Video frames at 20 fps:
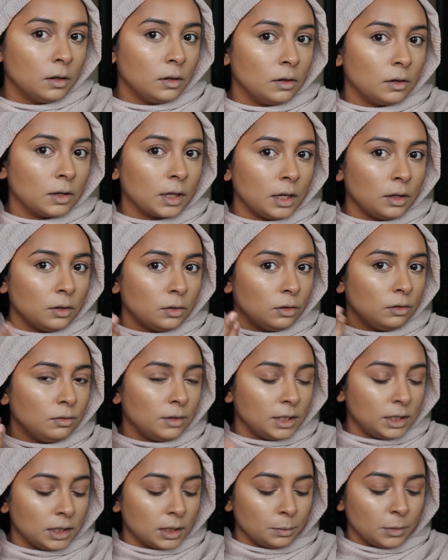Okay,
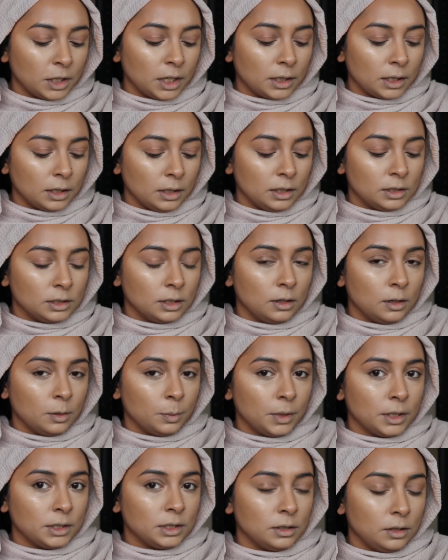already I'm liking this a
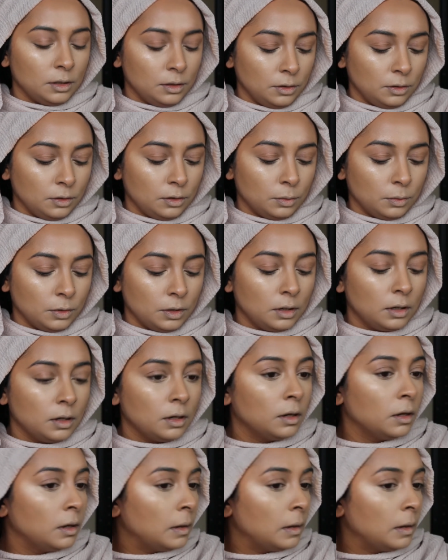lot better than the other one.